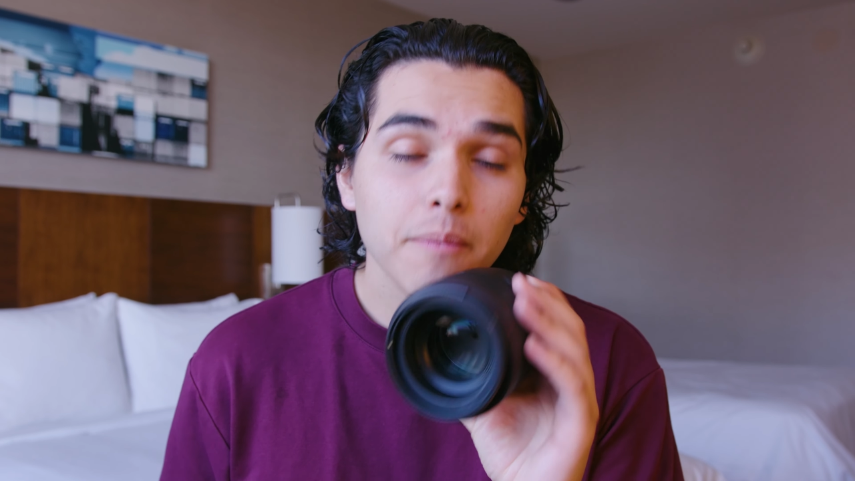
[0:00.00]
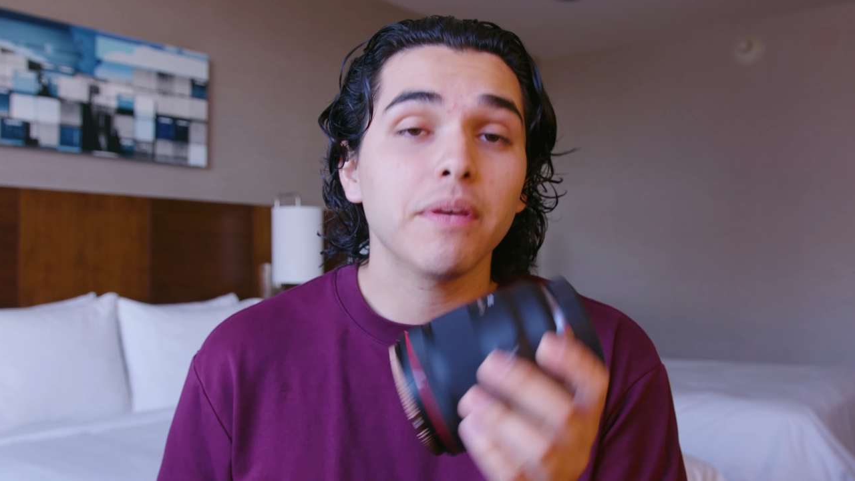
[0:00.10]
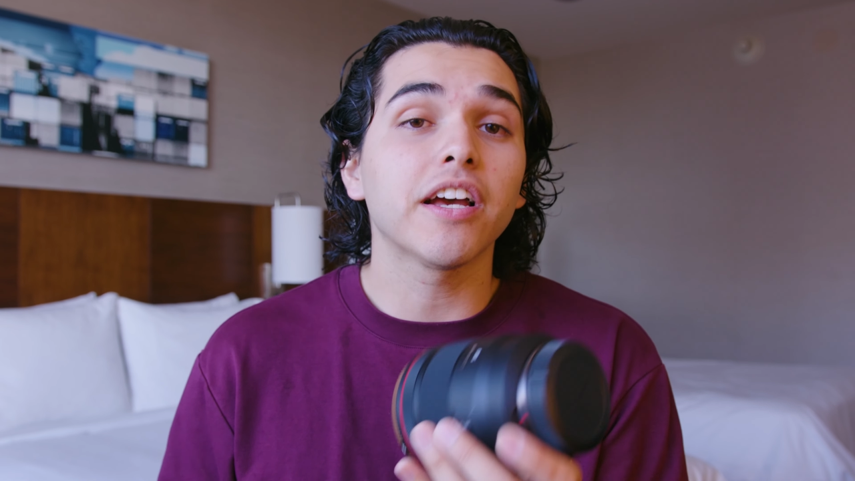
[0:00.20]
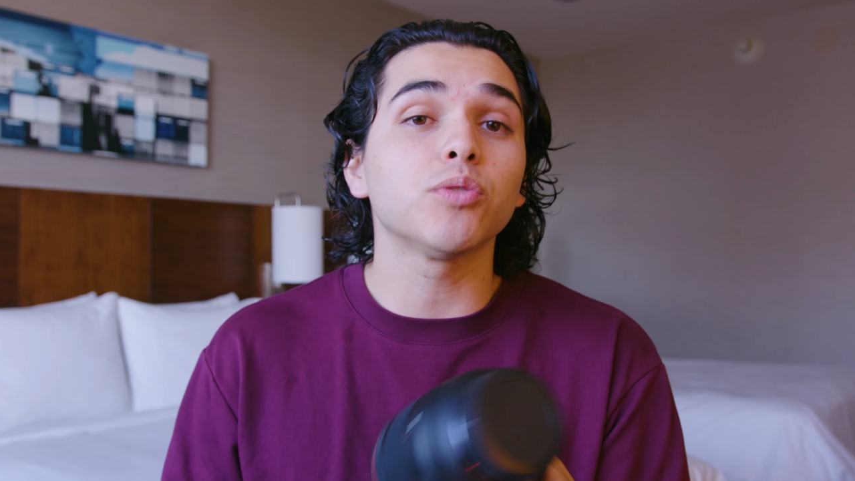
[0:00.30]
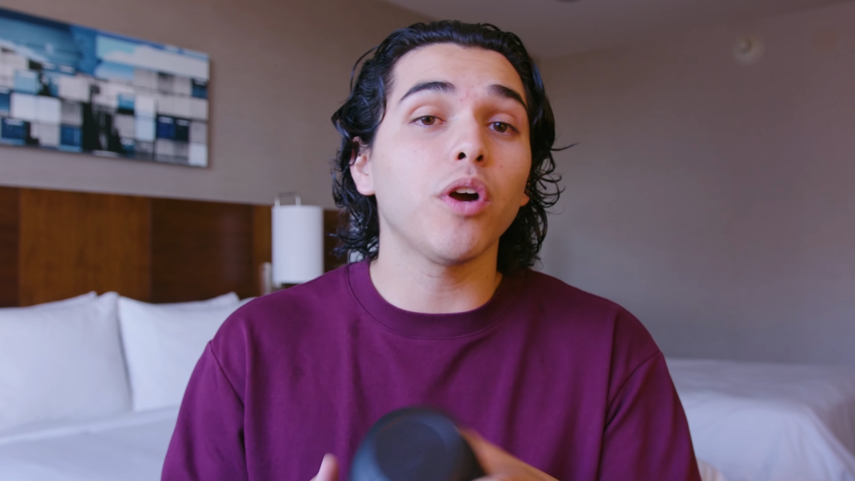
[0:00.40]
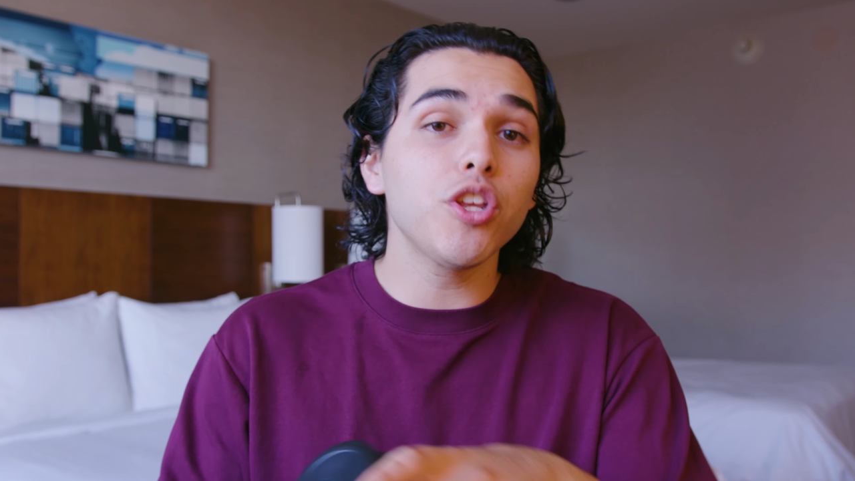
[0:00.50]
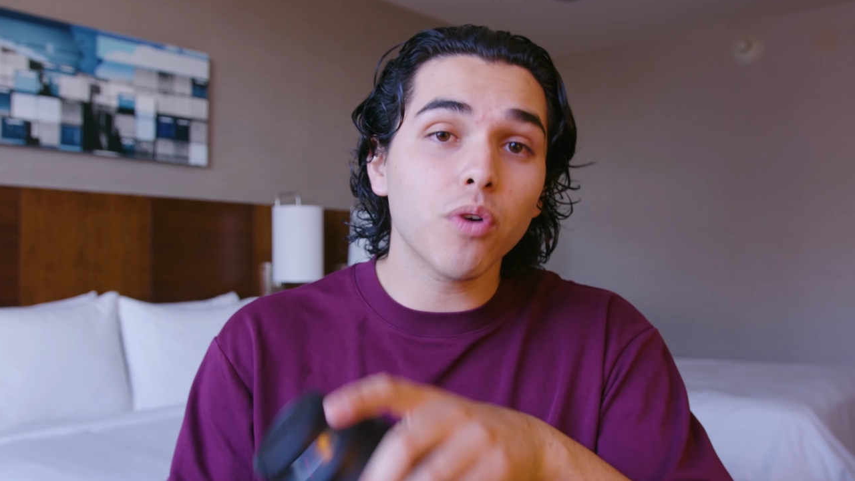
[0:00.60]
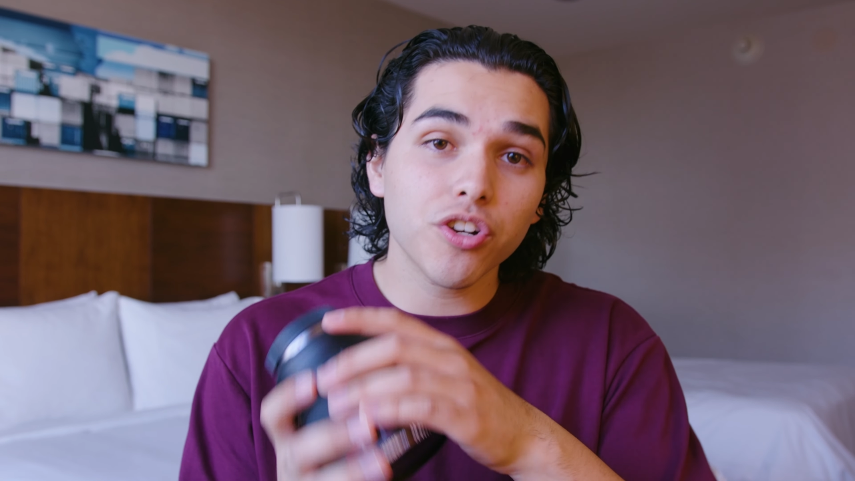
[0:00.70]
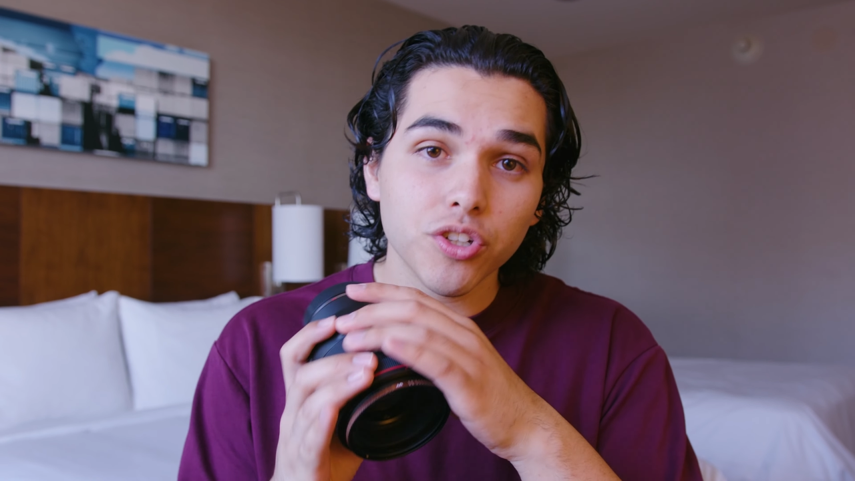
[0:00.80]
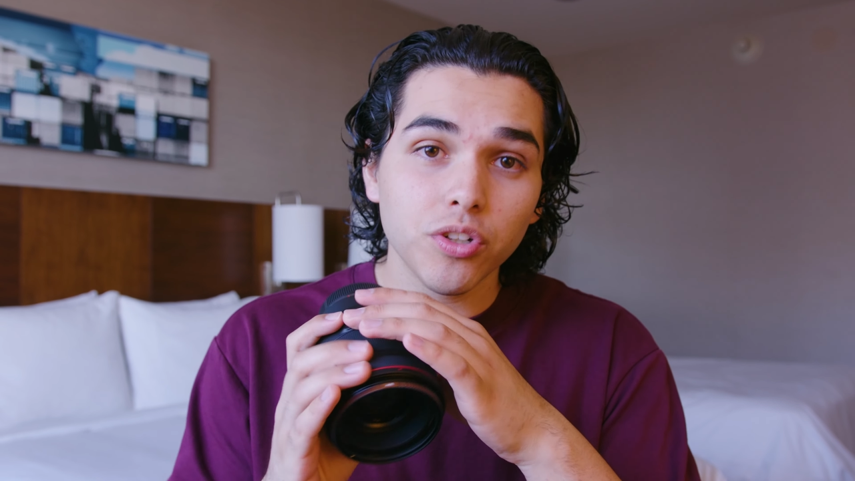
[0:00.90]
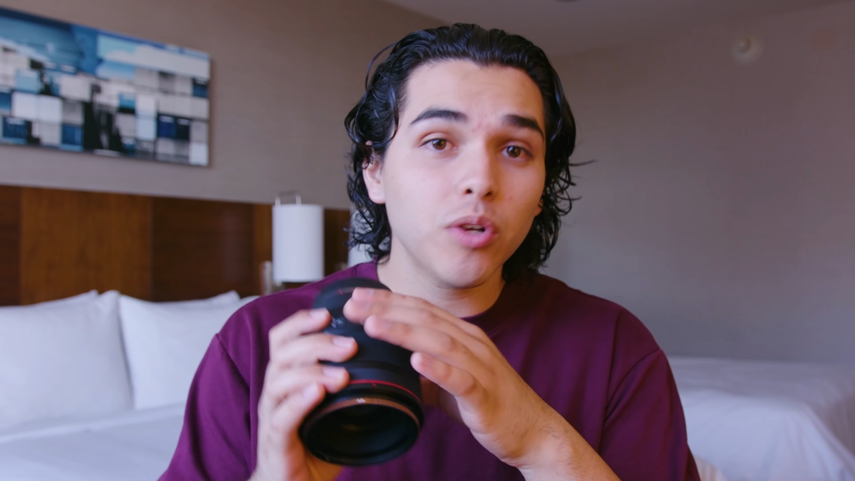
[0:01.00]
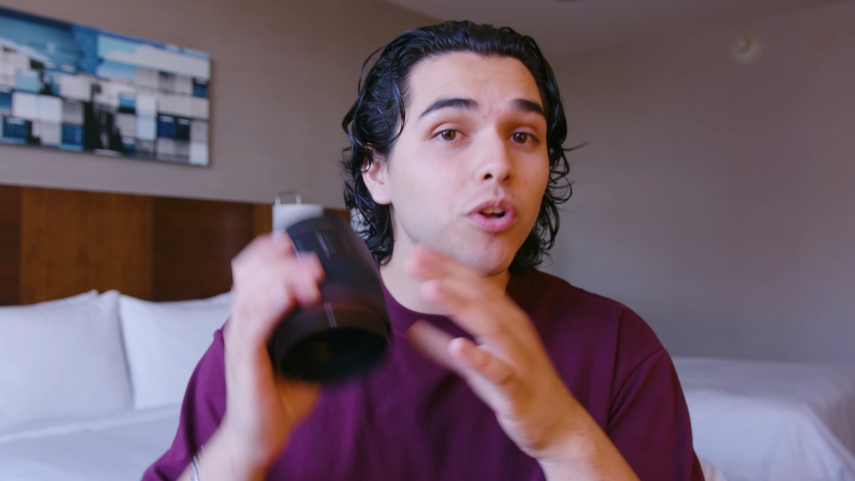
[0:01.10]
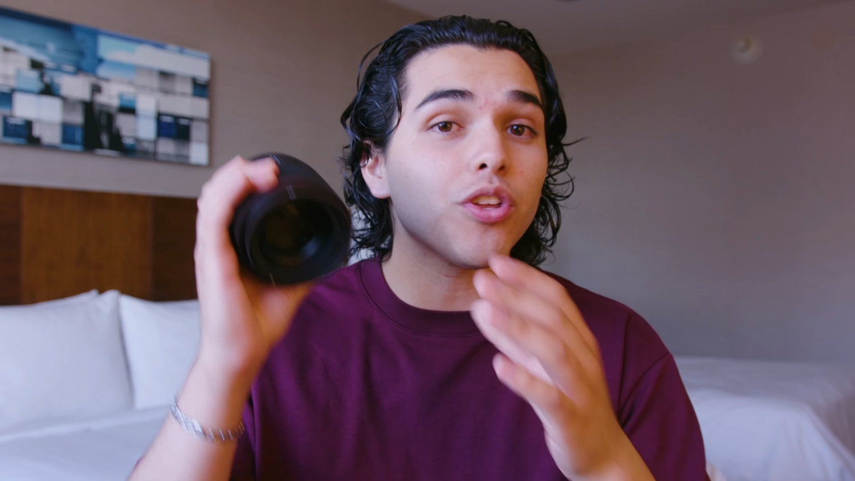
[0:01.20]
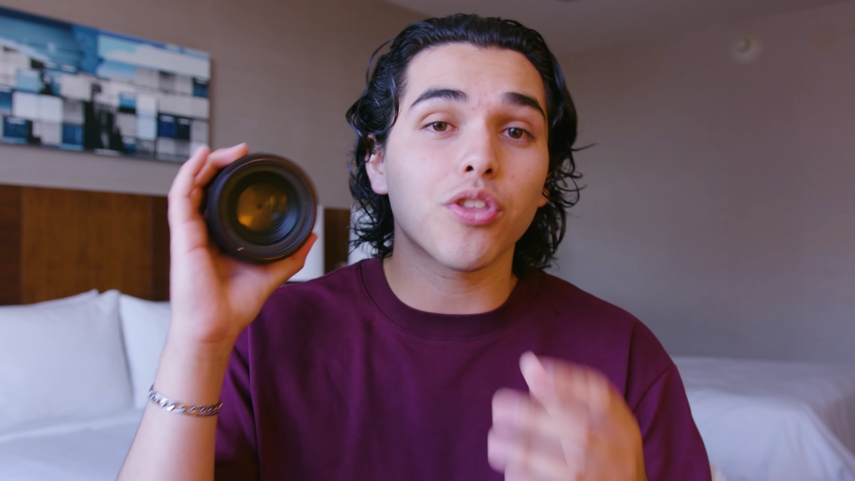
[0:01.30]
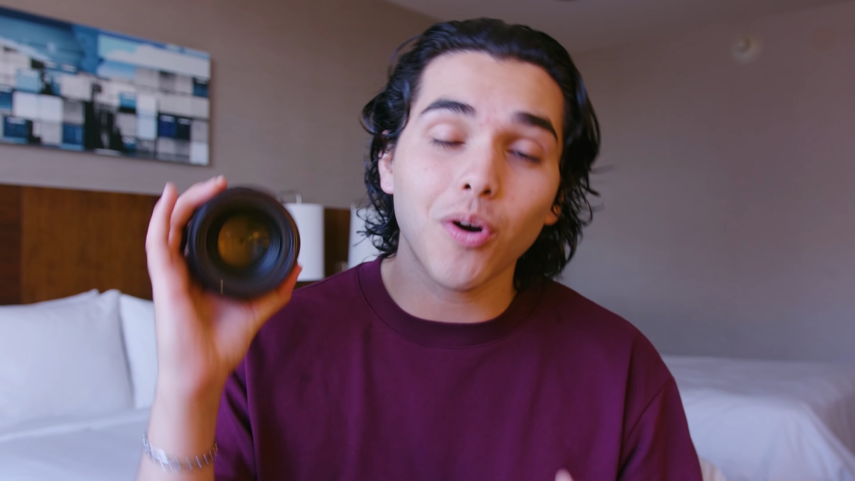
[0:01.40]
Because when you are shooting,
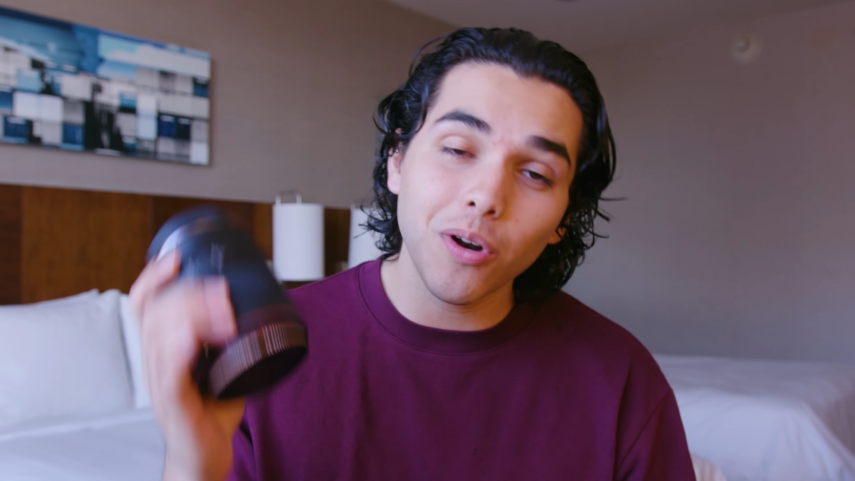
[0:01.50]
when you throw